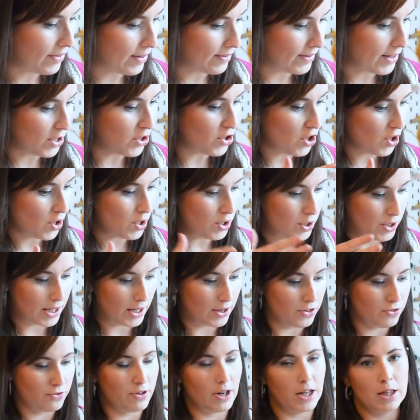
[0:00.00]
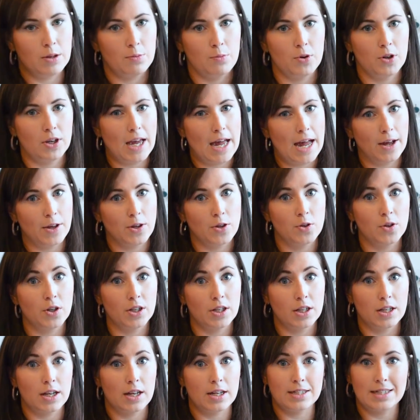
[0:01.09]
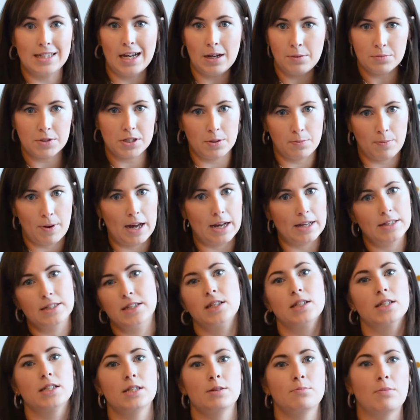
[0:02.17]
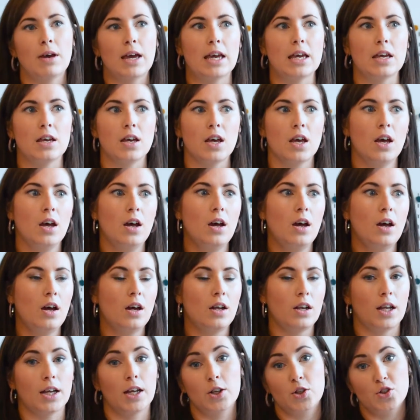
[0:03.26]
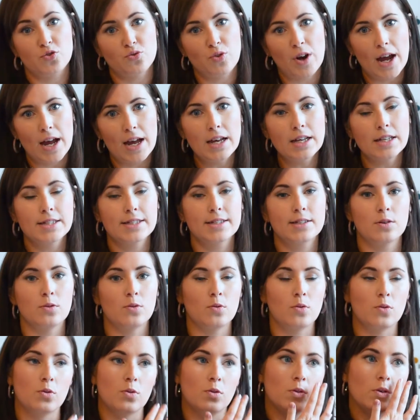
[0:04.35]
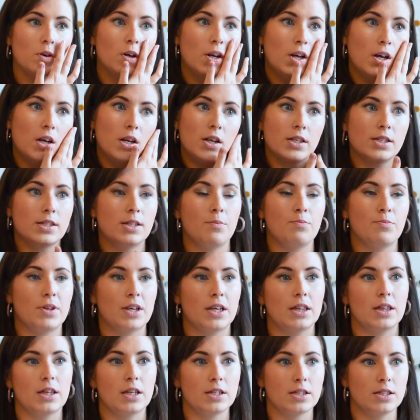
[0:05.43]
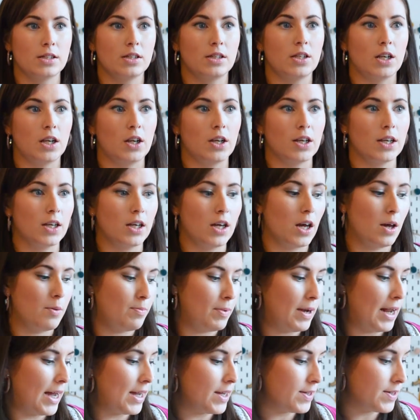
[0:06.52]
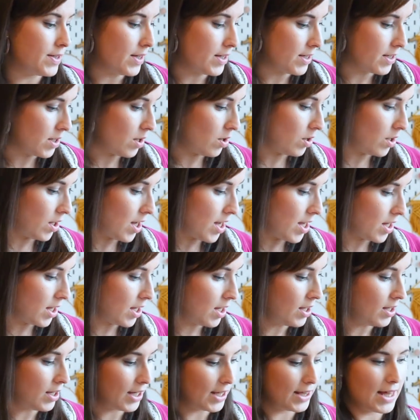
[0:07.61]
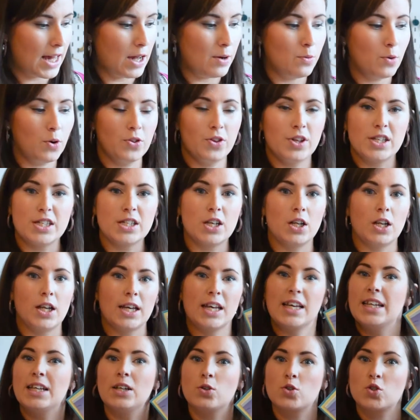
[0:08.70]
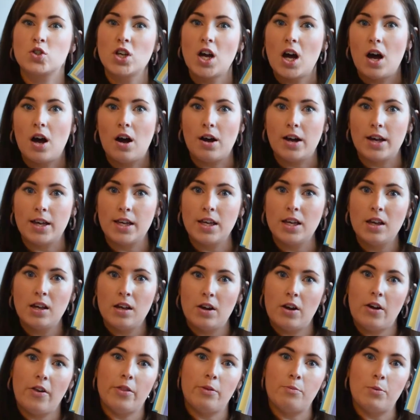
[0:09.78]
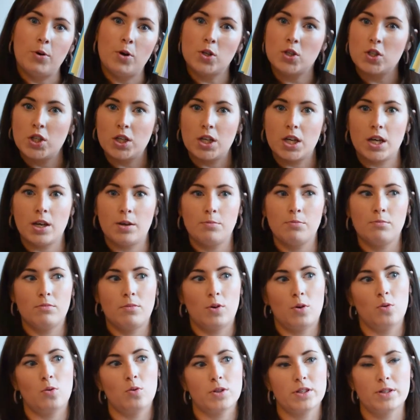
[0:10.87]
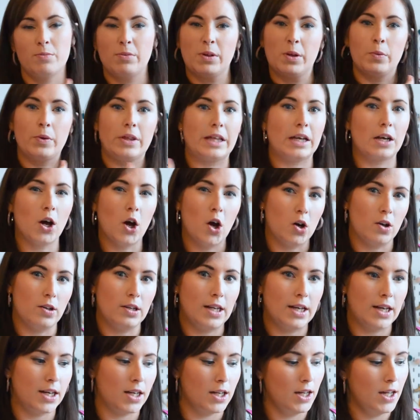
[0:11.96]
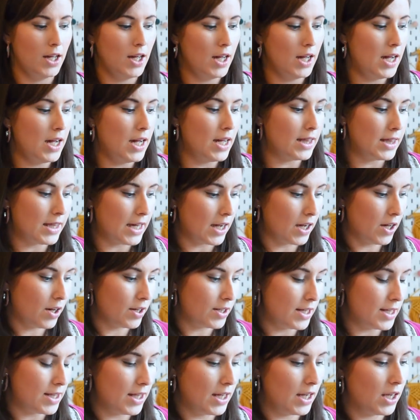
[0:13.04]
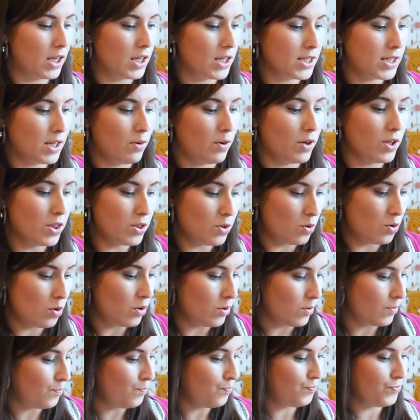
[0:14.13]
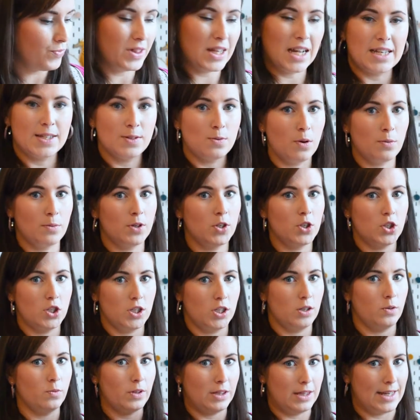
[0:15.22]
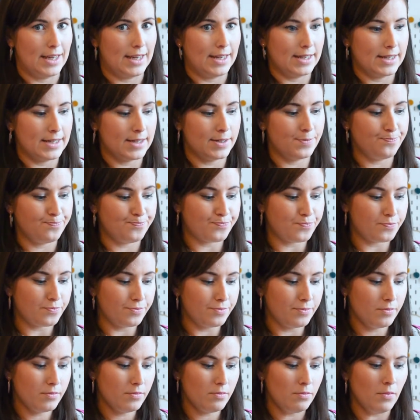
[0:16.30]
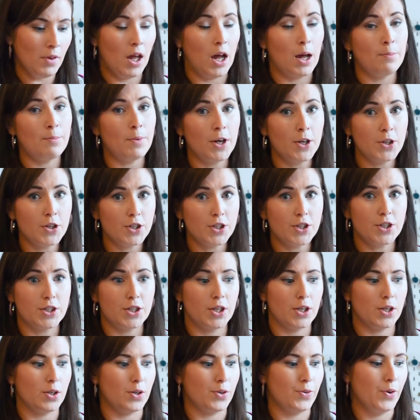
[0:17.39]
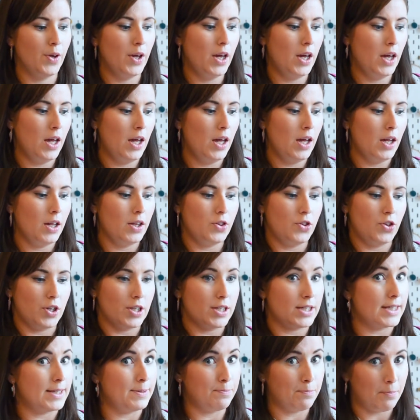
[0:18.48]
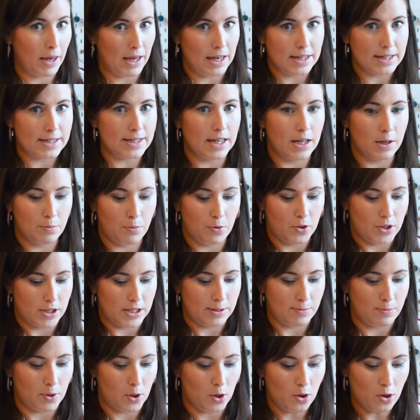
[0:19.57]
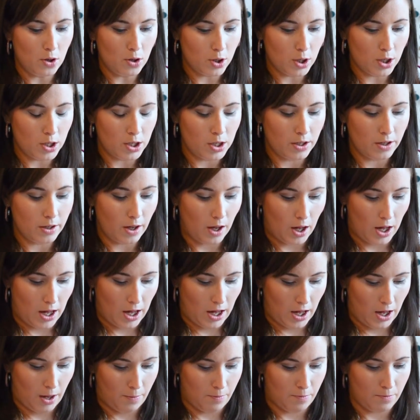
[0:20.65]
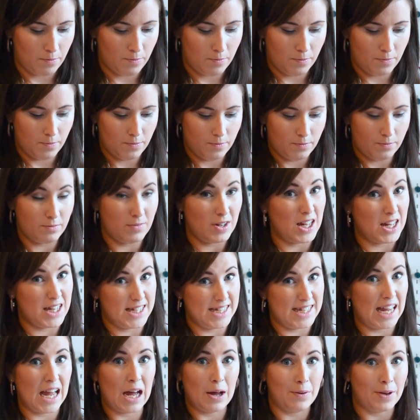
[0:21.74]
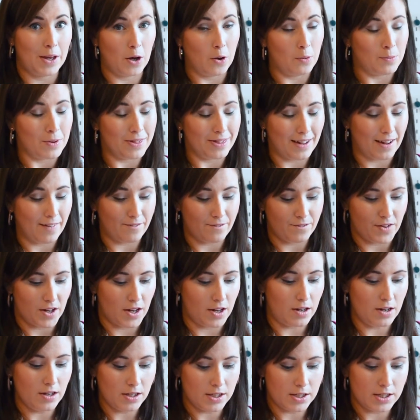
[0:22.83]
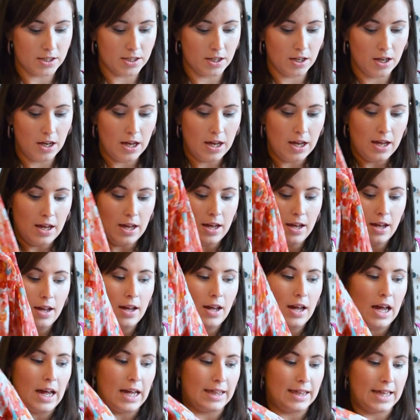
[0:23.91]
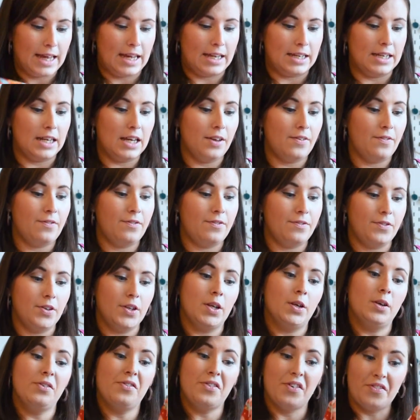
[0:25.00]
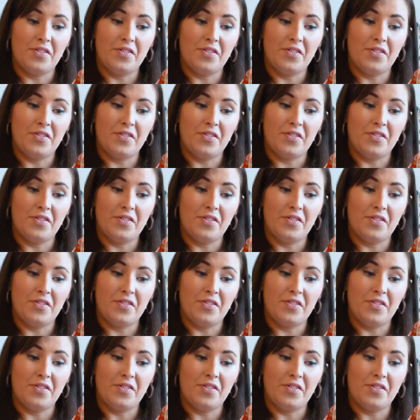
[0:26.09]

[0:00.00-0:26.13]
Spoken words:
then they show you then throughout the book how you can adapt the pattern to make like a dress, or something that's, you know, like a blouse that's got like that one that's got like a little tie on the bottom, or something with a collar, that kind of thing. So I thought that's what I'm going to do with this. I might just do just the basic bodice block, and and see how I get on with that first. And then if, you know, if I